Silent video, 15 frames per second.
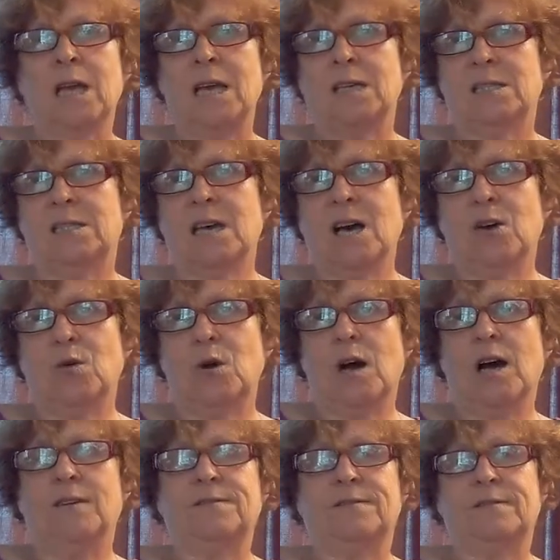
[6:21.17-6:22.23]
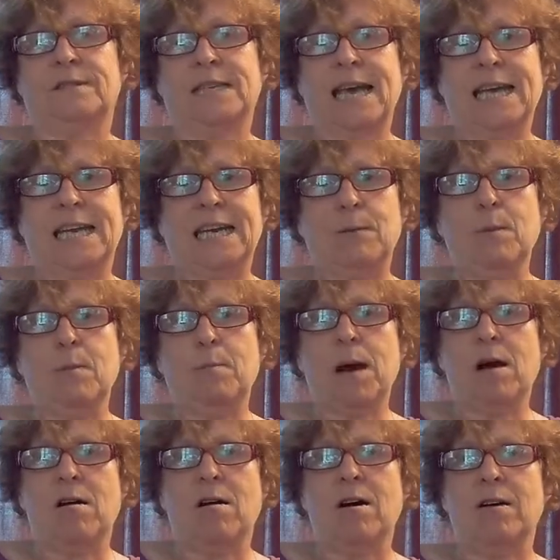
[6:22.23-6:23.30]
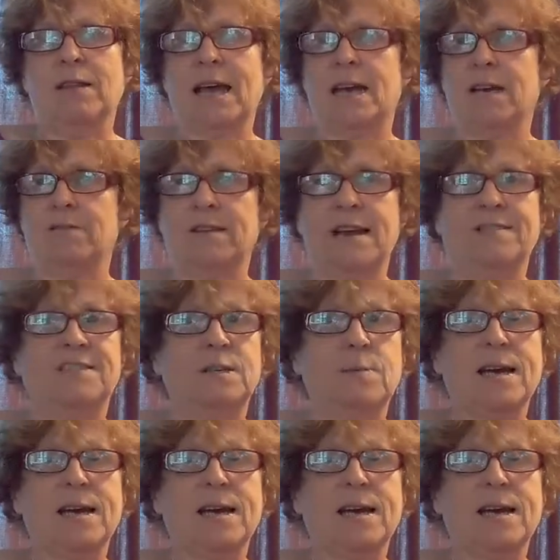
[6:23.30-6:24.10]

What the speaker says: so I've taken him apart and I've left him